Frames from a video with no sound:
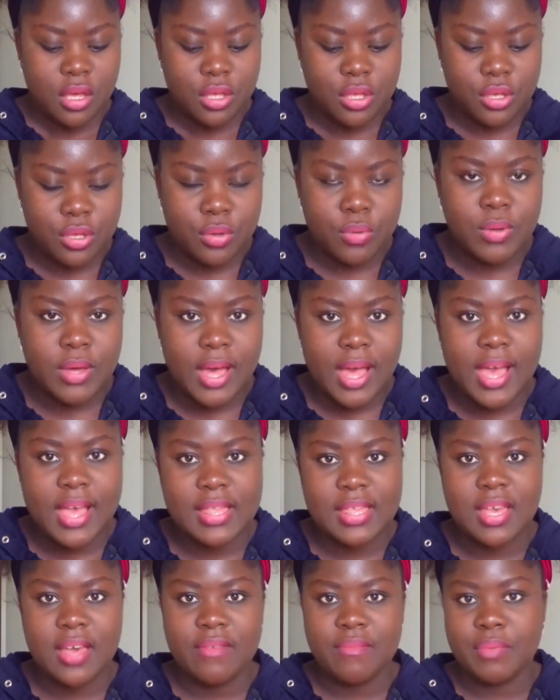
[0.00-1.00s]
you
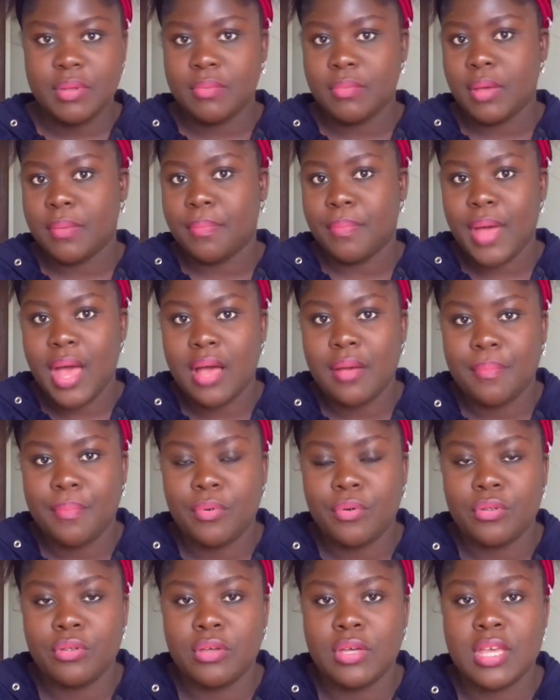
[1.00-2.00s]
guys have been my
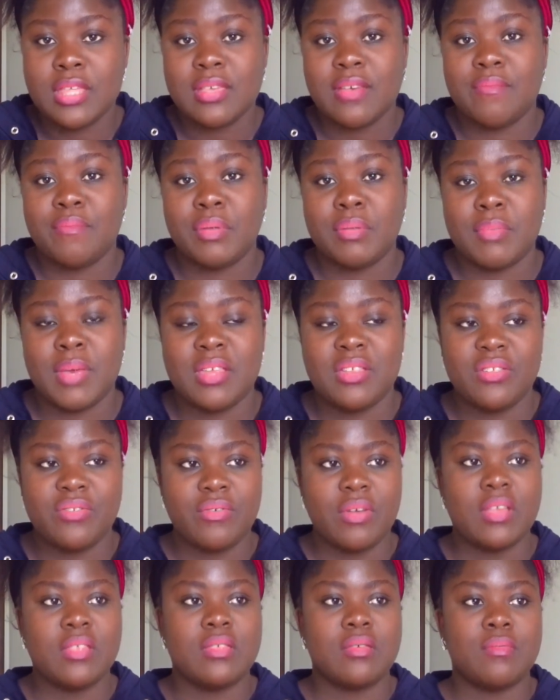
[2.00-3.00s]
backbone, you guys have been my
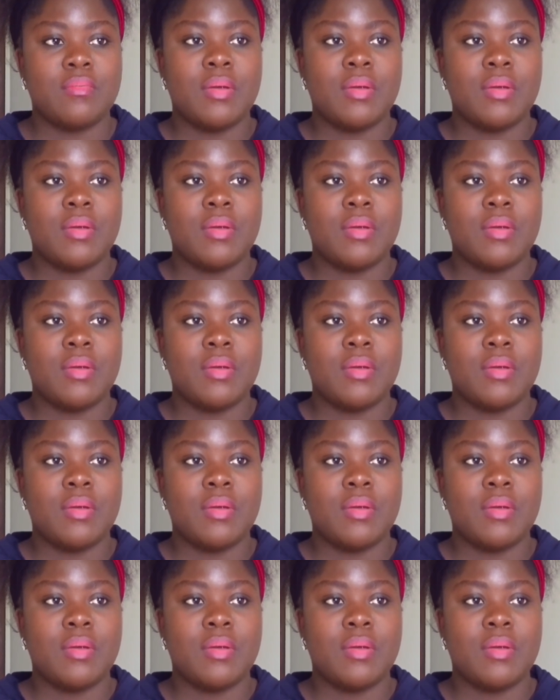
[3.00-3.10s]
strength,